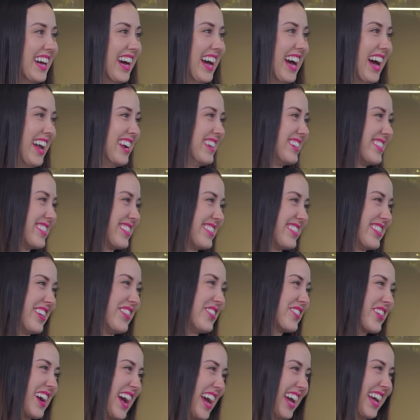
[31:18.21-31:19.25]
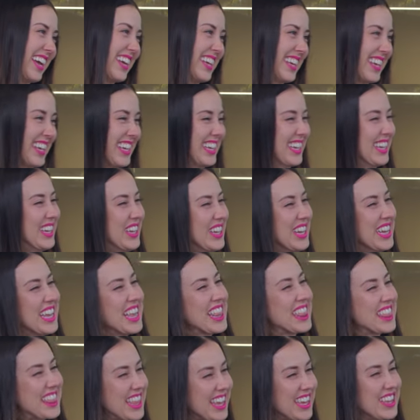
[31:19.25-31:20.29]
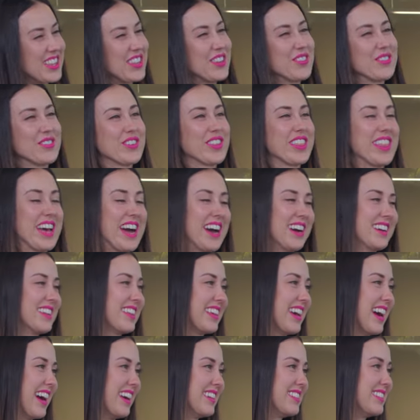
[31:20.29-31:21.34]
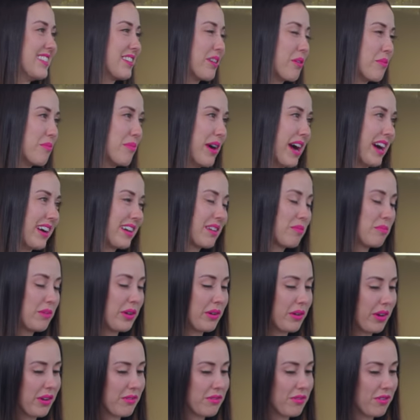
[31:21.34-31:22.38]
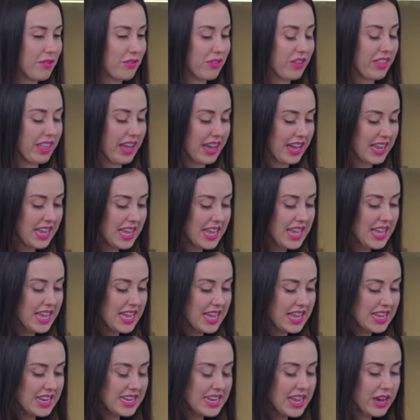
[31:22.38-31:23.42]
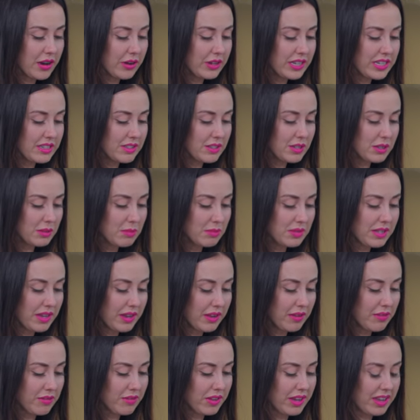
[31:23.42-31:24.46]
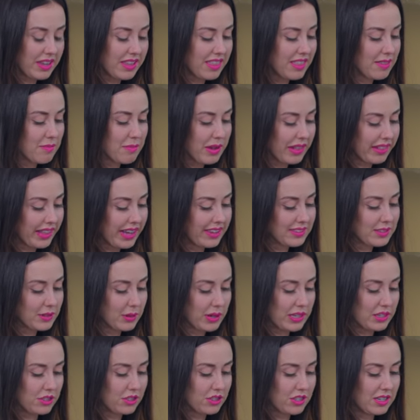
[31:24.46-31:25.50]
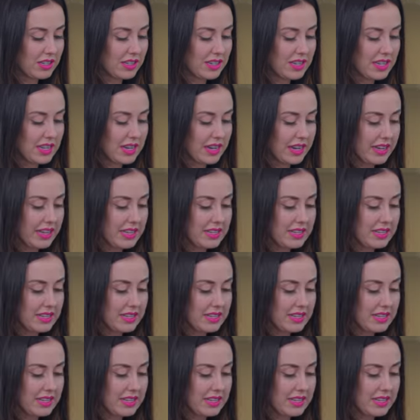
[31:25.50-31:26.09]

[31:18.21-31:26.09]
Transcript: it so right. Thank you for that. Yeah, to go back and be grateful for that. Now, in terms of uh, my last question, uh,